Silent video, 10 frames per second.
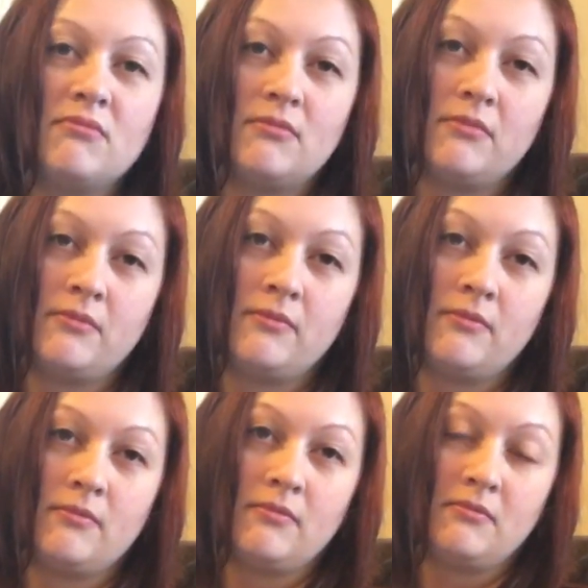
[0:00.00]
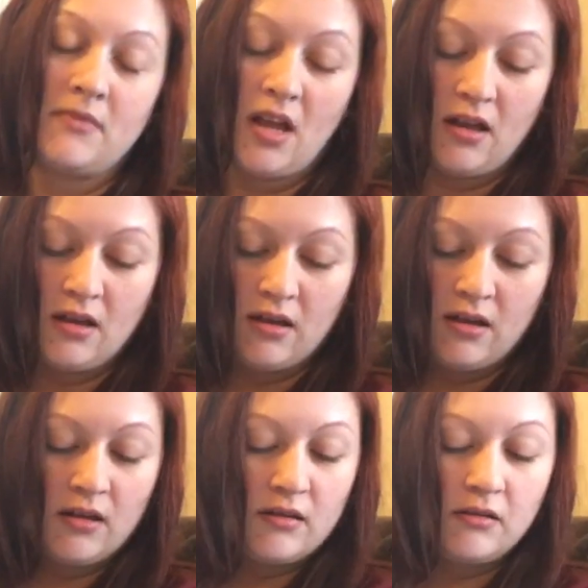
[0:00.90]
What?
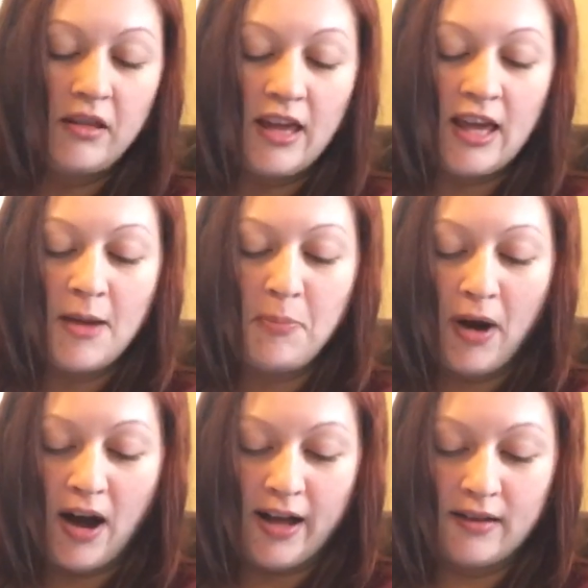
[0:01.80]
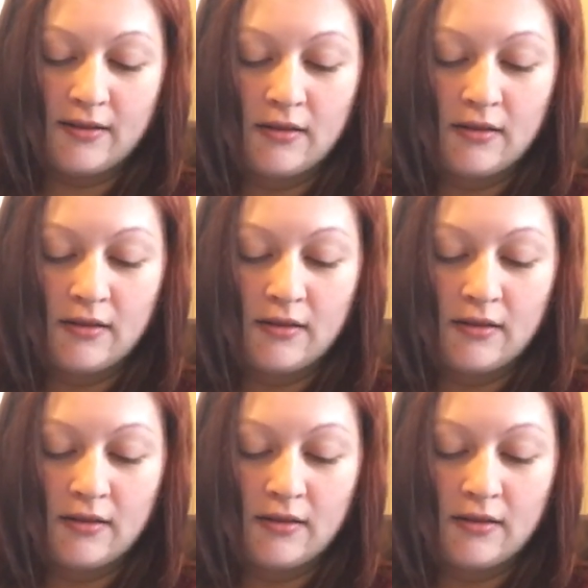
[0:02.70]
Just read it. Butt.